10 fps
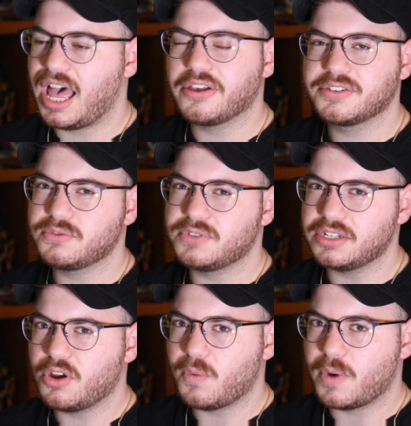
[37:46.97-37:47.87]
also
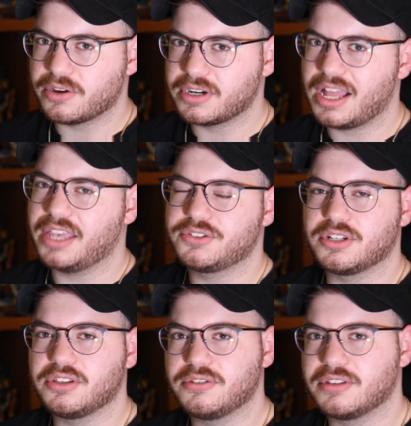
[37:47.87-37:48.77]
didn't know whether or not I
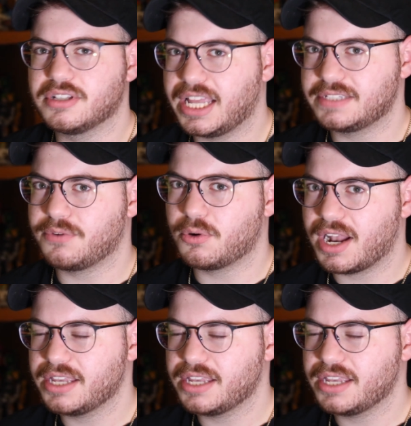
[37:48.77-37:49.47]
should include the Lights of Orion